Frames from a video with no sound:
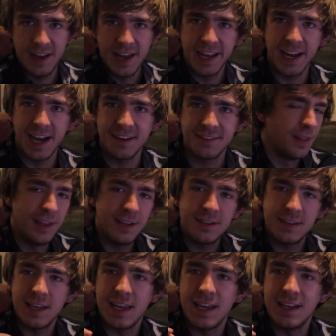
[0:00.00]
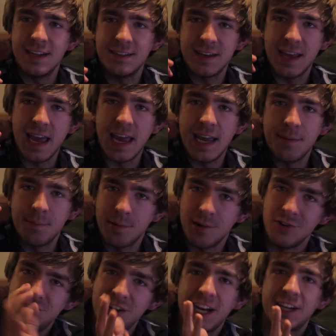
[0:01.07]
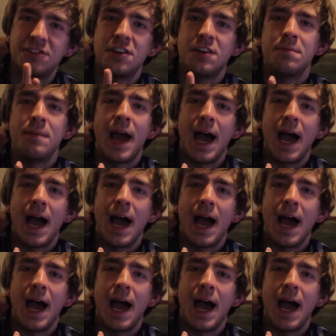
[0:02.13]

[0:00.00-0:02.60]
Hey guys, this is a projection